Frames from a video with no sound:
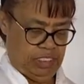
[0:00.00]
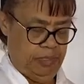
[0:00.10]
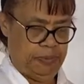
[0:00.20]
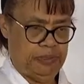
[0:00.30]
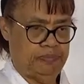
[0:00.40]

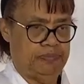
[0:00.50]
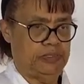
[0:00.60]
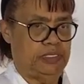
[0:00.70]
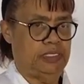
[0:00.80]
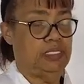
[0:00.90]
keep it
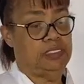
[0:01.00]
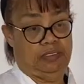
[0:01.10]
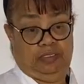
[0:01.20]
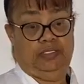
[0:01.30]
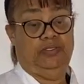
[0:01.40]

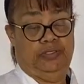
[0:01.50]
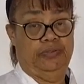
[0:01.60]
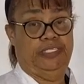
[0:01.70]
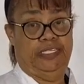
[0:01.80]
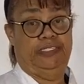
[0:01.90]
2 or
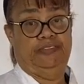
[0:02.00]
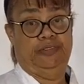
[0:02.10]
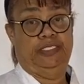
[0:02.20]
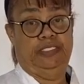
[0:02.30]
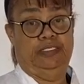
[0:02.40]
3 days,
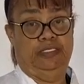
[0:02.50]
really.